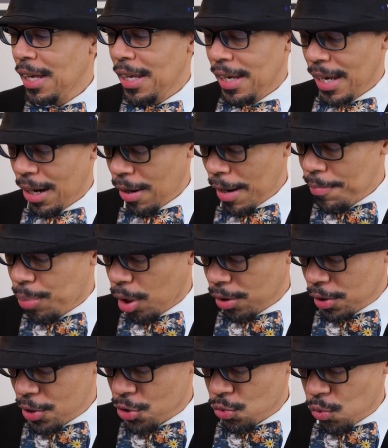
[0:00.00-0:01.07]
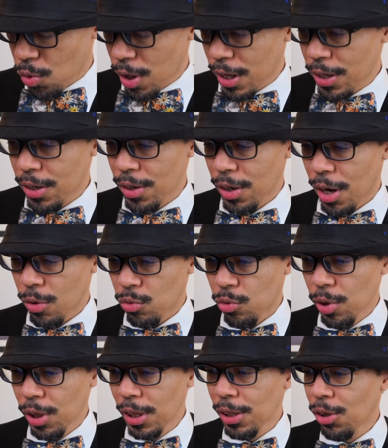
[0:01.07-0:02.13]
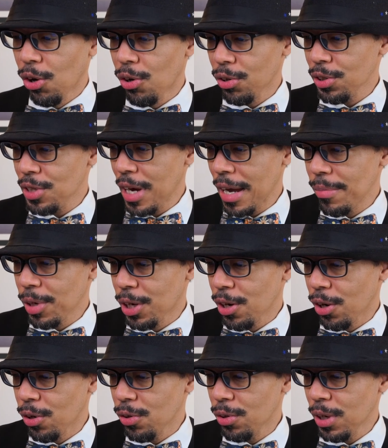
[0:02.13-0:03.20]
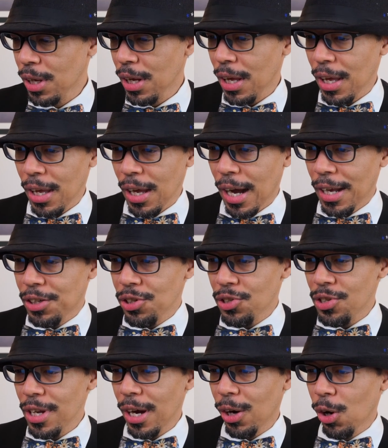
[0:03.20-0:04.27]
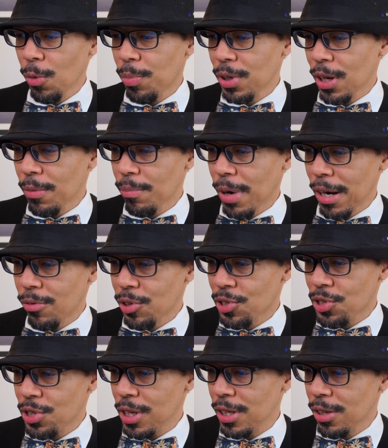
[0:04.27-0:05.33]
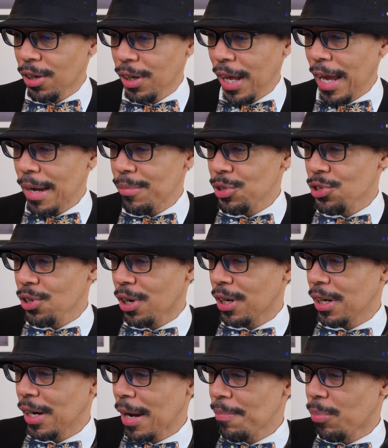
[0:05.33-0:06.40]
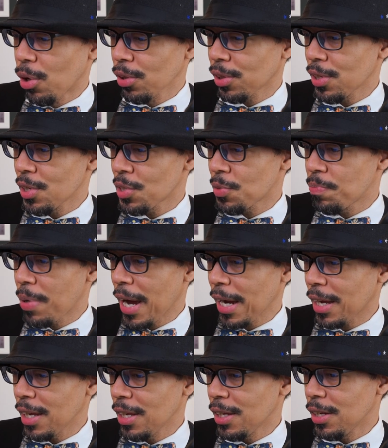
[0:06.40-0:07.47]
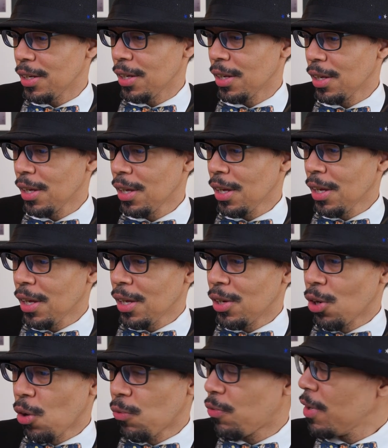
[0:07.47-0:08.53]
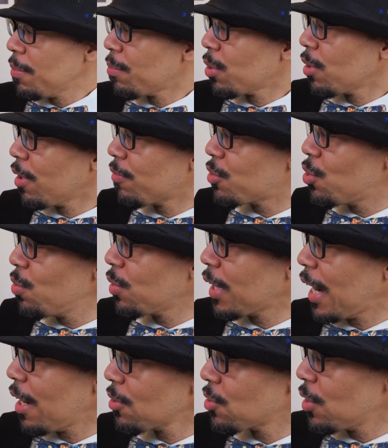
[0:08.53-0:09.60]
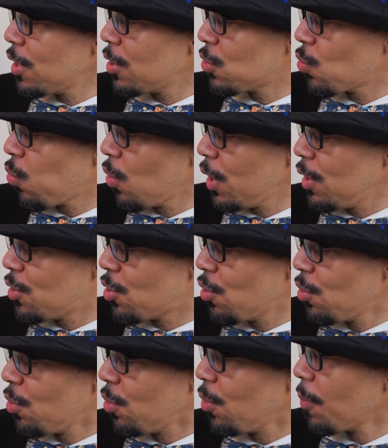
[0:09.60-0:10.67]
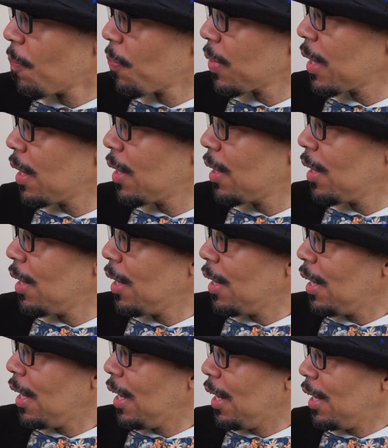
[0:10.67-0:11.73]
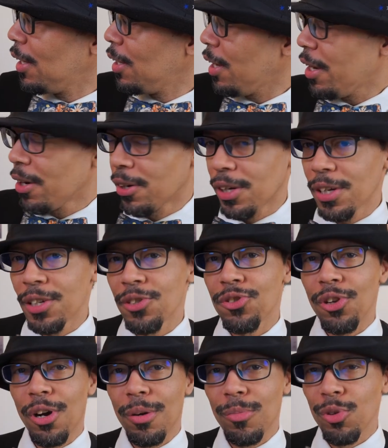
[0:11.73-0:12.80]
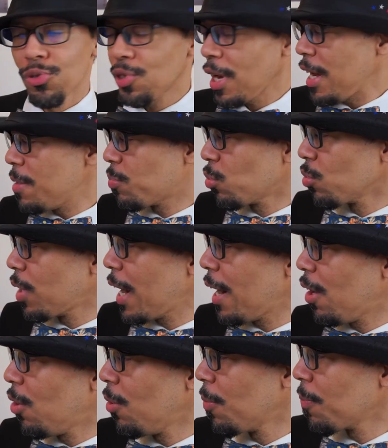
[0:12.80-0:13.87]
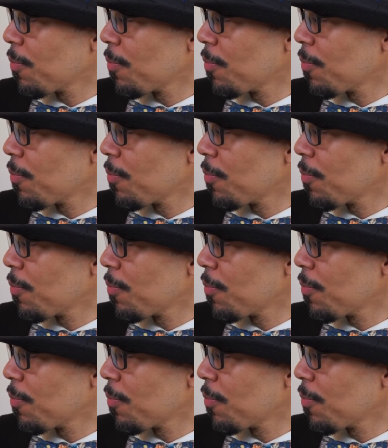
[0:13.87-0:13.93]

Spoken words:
Now, I bought this one a really long time ago. I just now opened up my receipt on Amazon, and I bought this back in November of 2022, and here it is, almost April now.